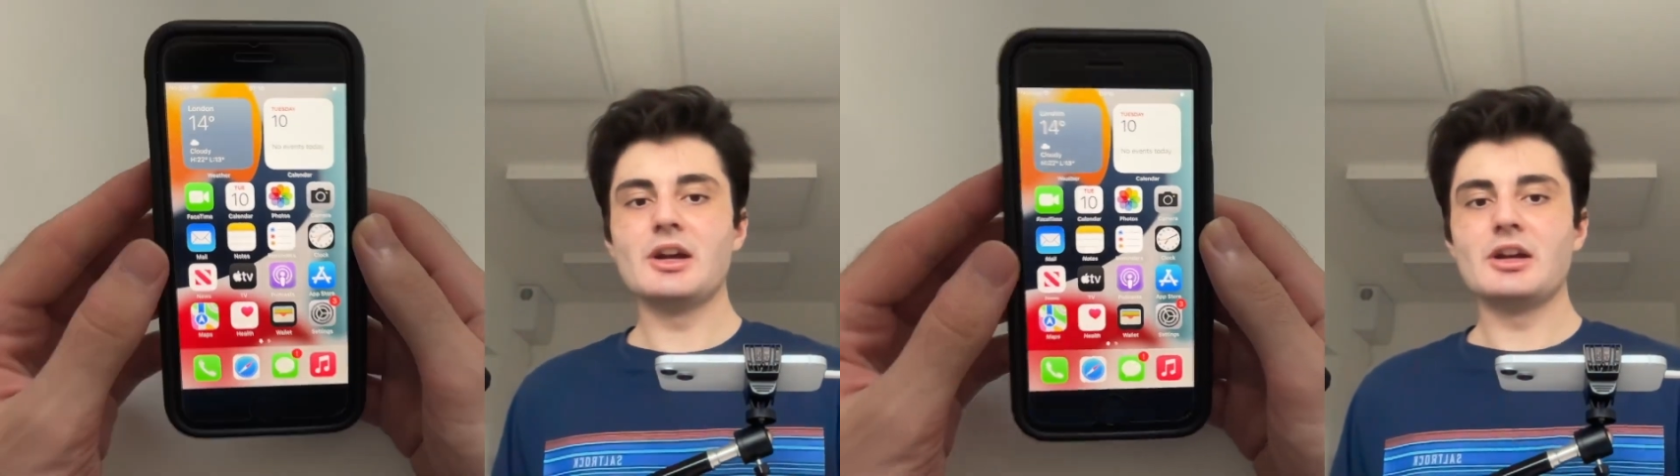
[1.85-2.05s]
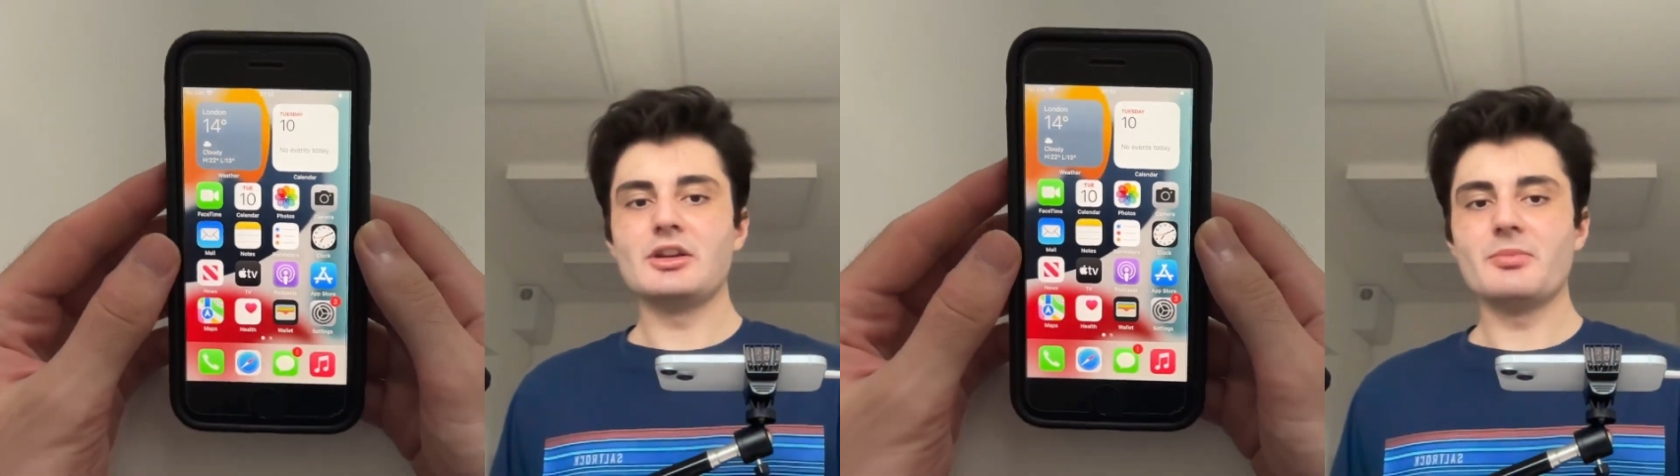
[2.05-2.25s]

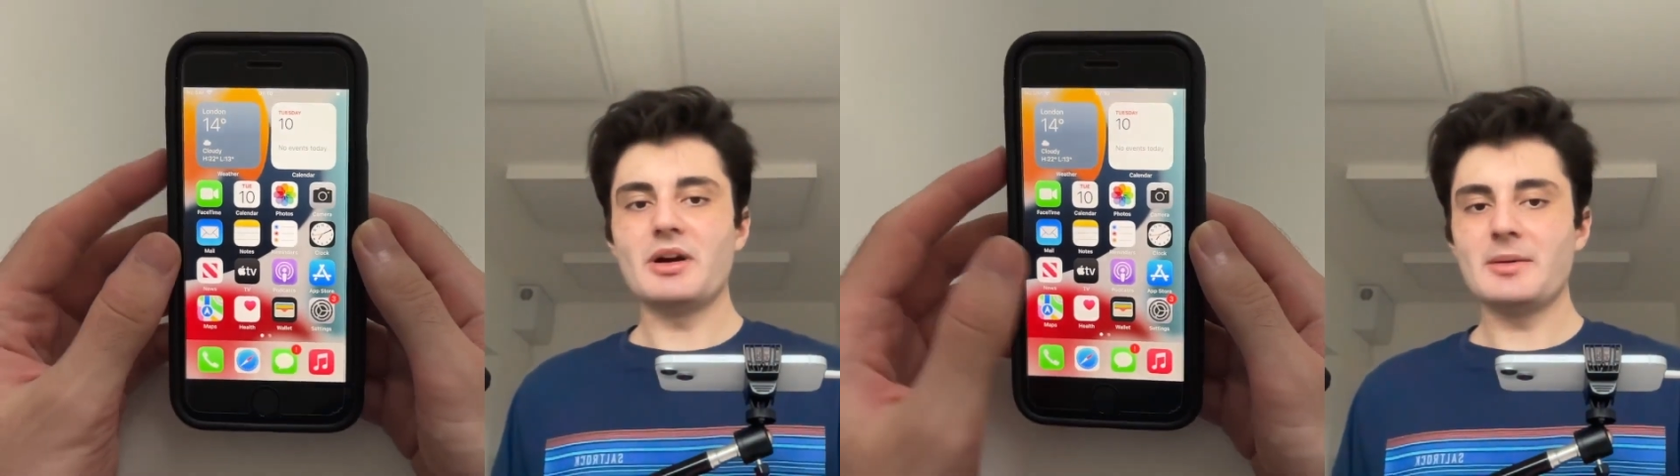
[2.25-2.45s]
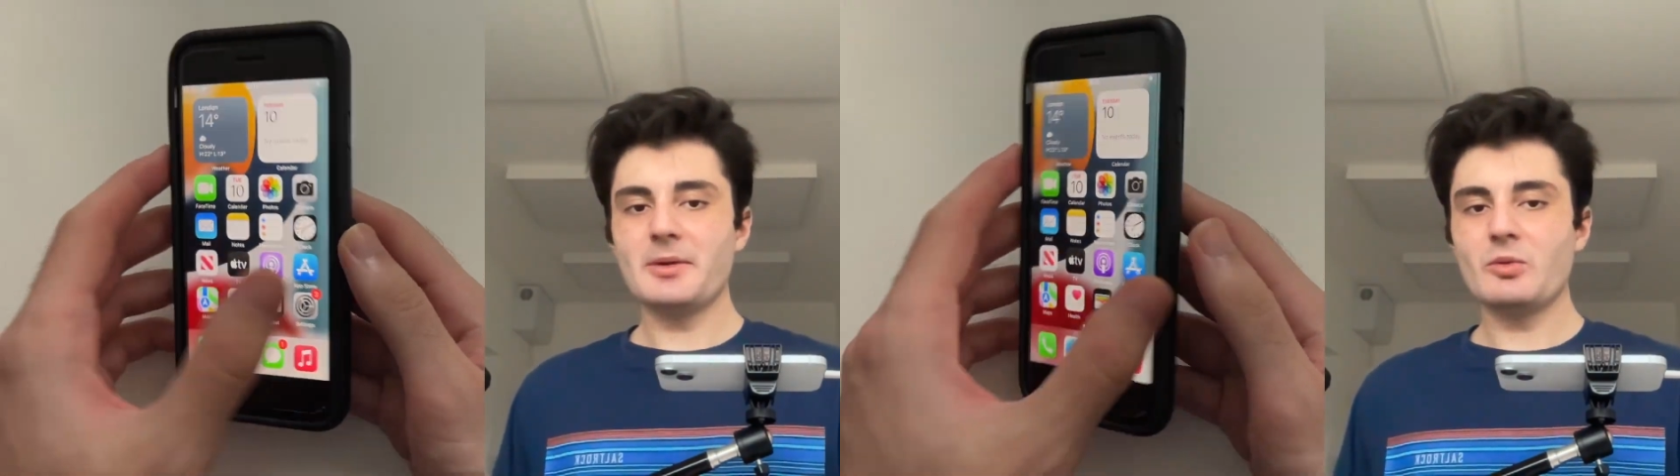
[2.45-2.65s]
You
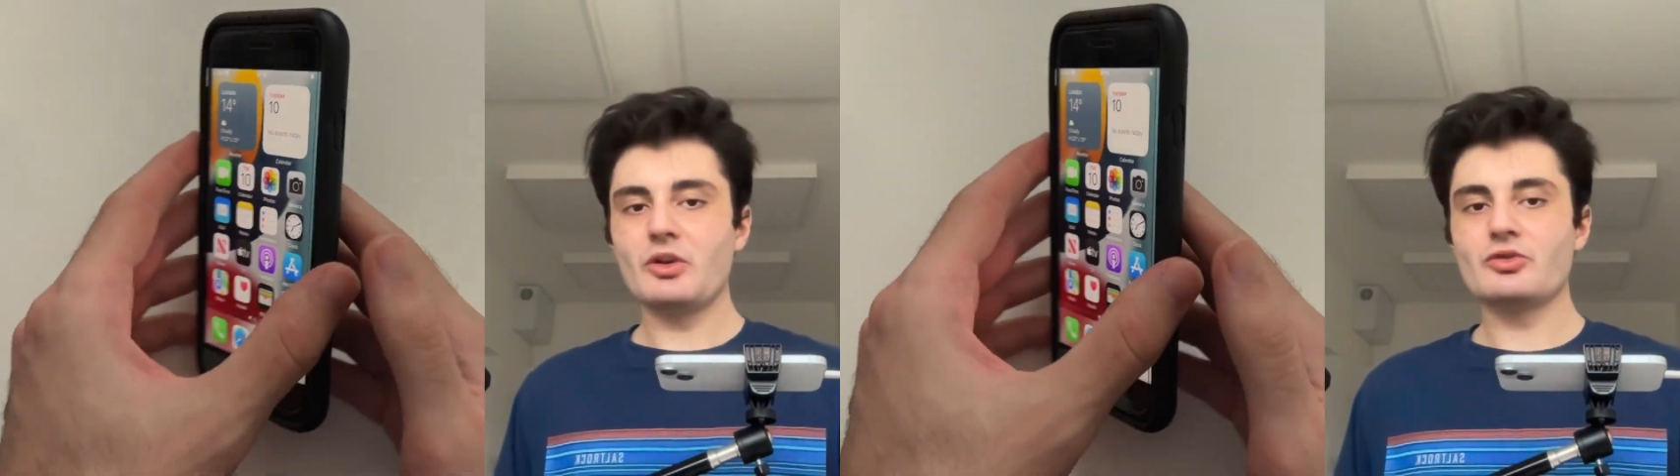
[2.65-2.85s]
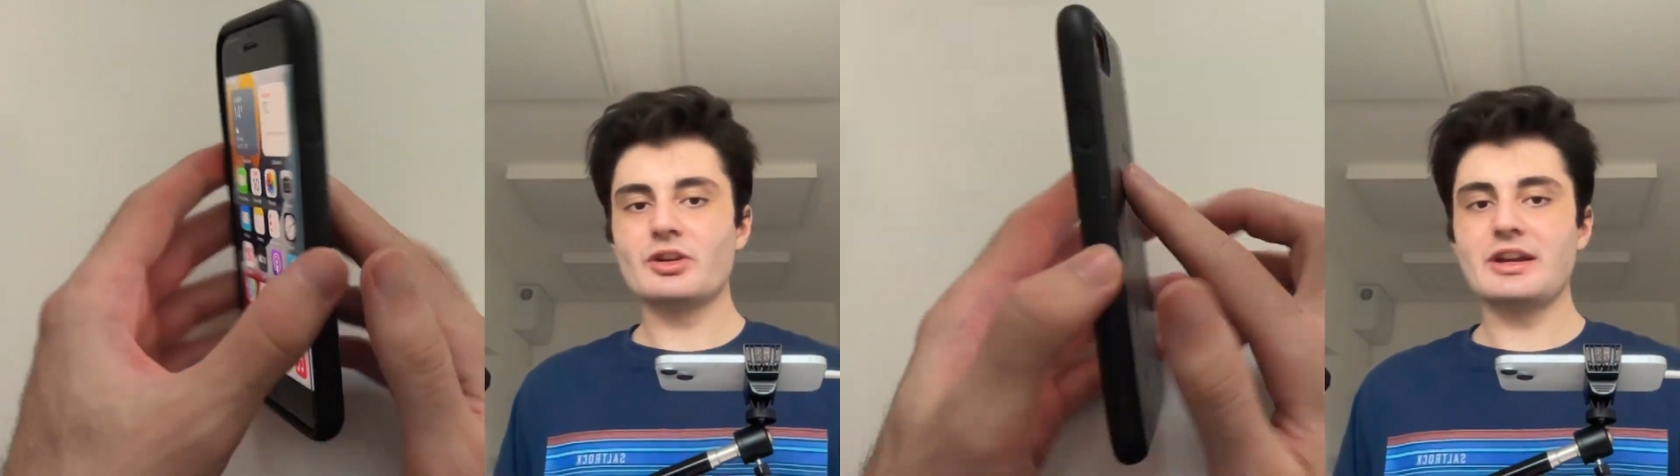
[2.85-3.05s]
might be
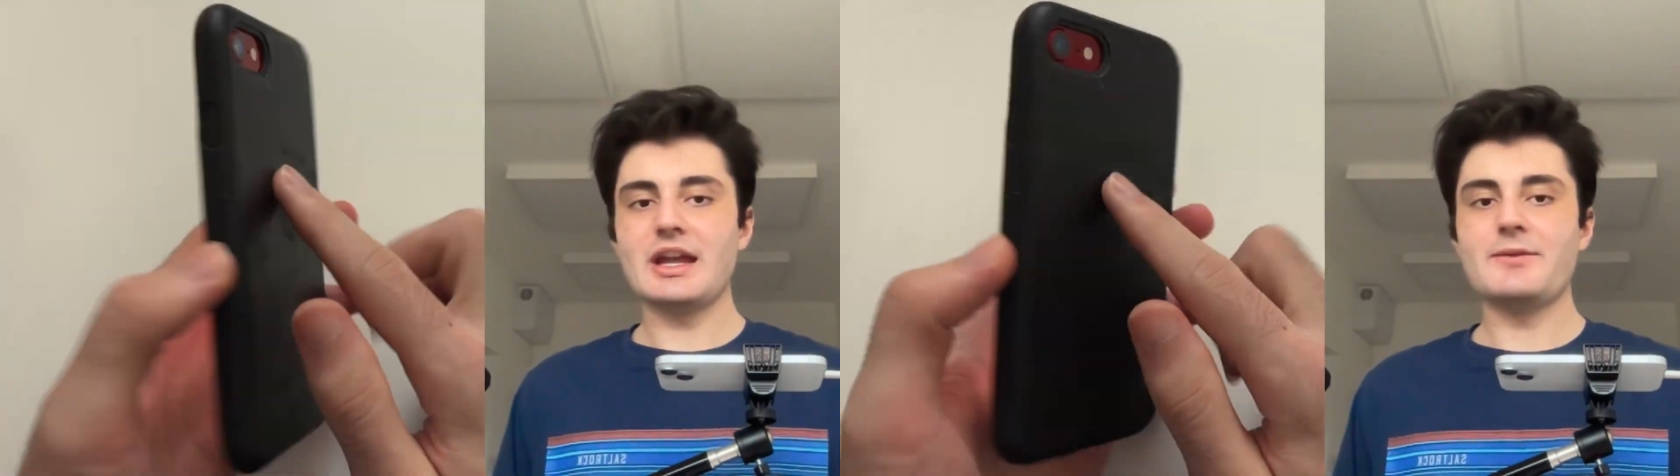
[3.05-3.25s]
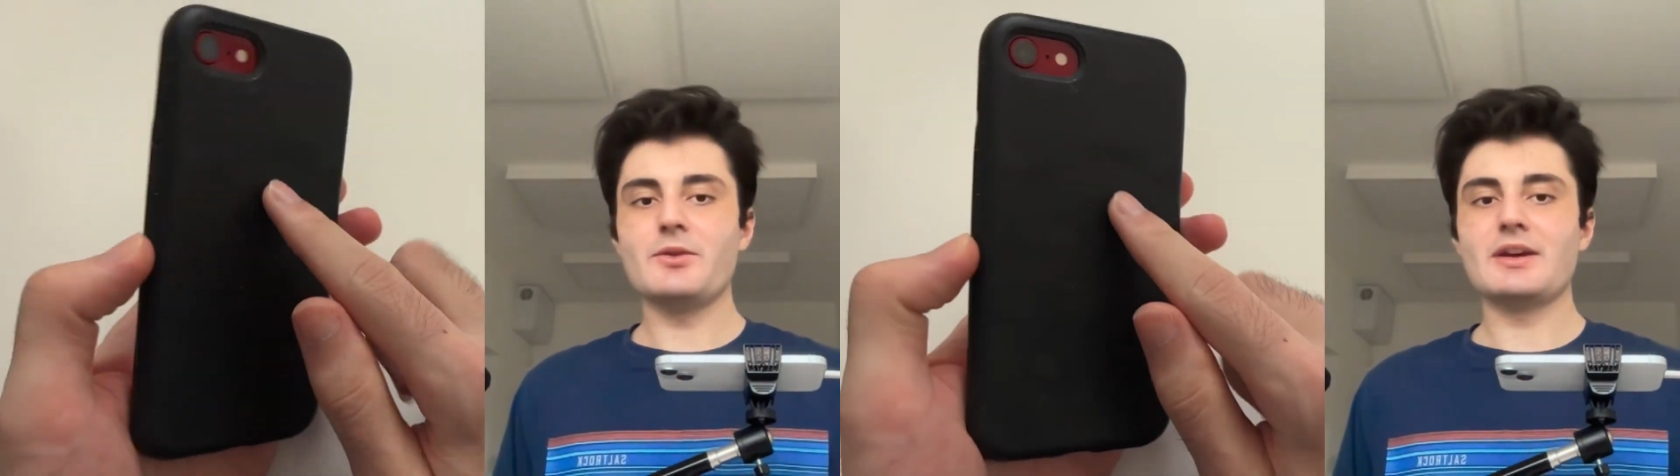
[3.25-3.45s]
wondering
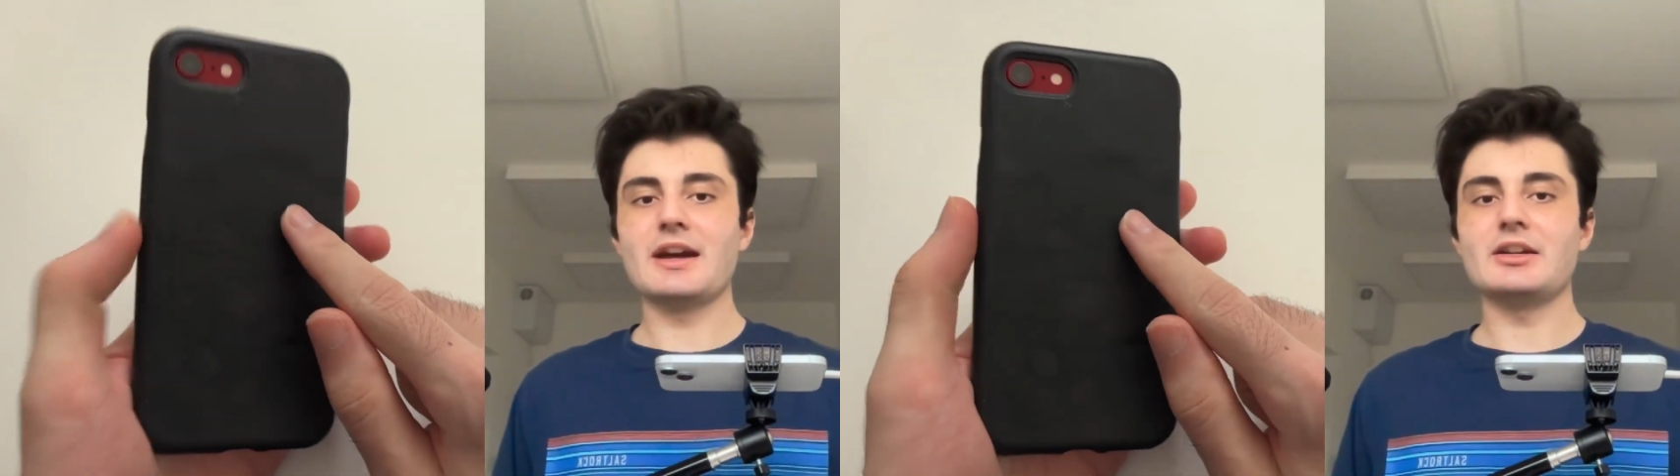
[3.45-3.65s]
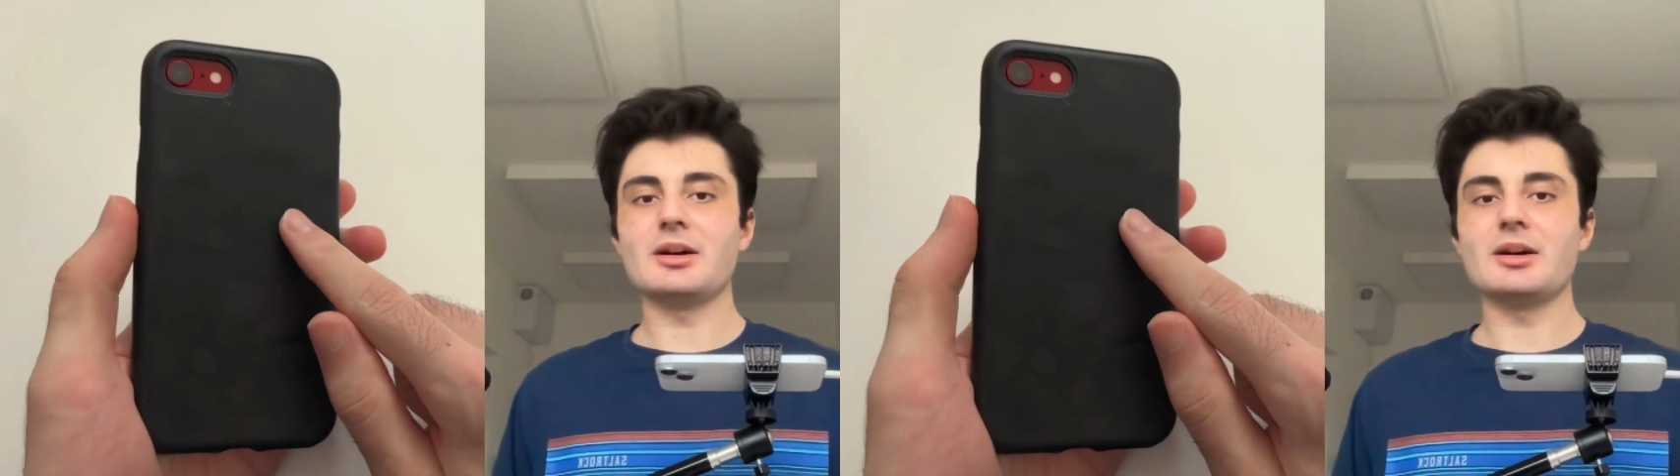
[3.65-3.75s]
if you can